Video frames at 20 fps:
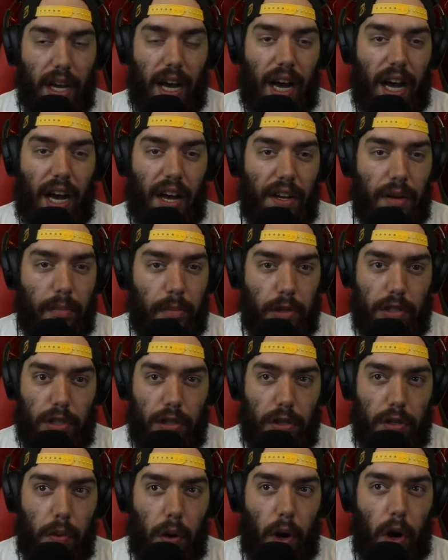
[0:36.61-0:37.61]
Number
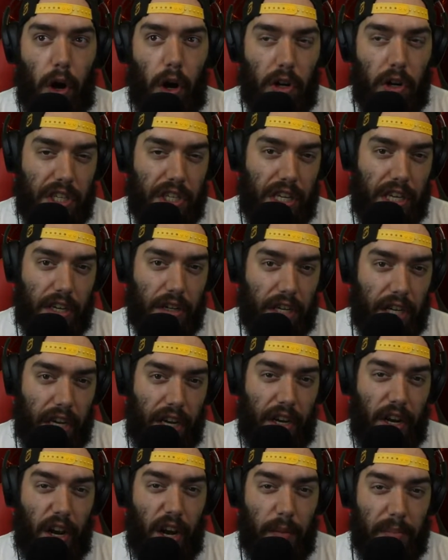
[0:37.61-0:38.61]
2, all gear
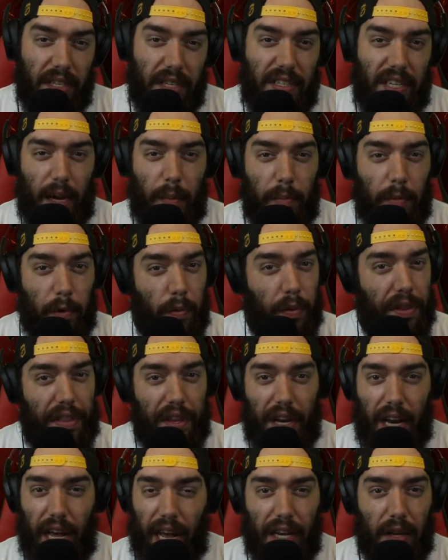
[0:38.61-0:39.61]
cannot be tampered with
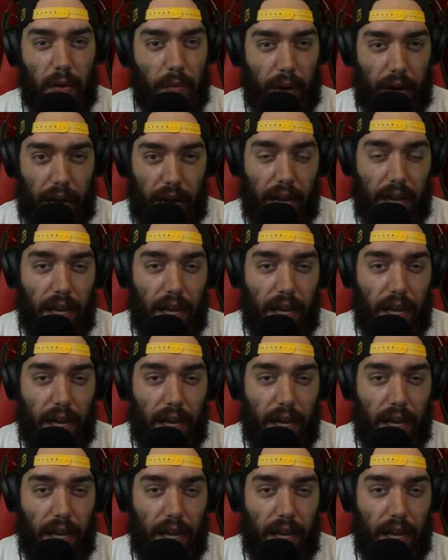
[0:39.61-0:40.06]
in any way,